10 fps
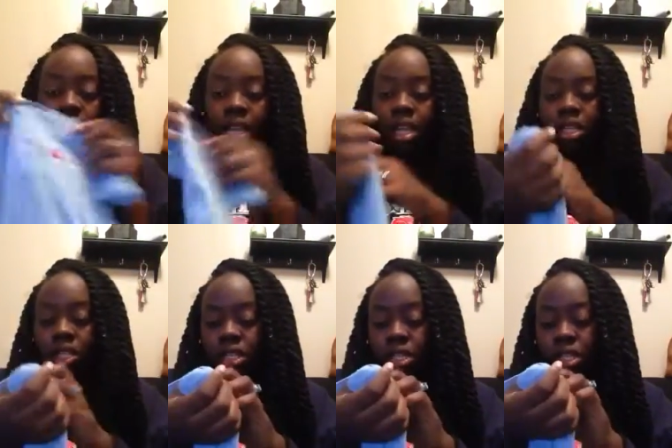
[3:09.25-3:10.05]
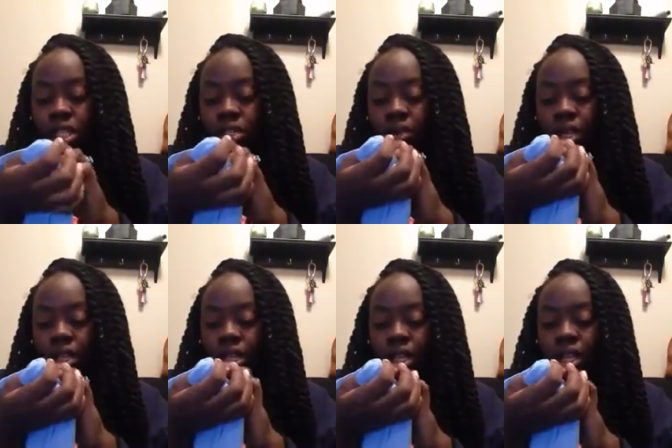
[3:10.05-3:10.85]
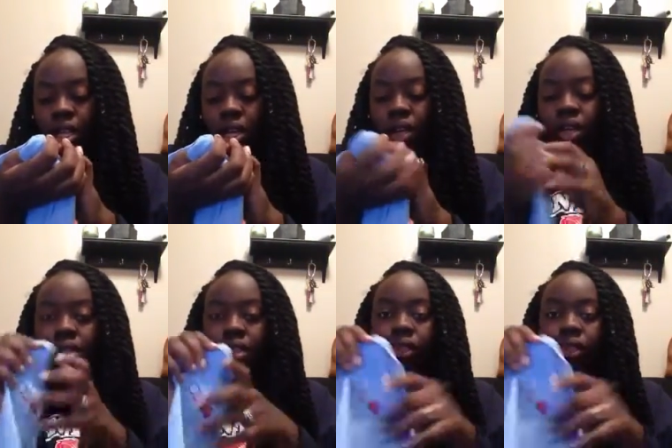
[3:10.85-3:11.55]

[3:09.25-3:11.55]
And these, this one is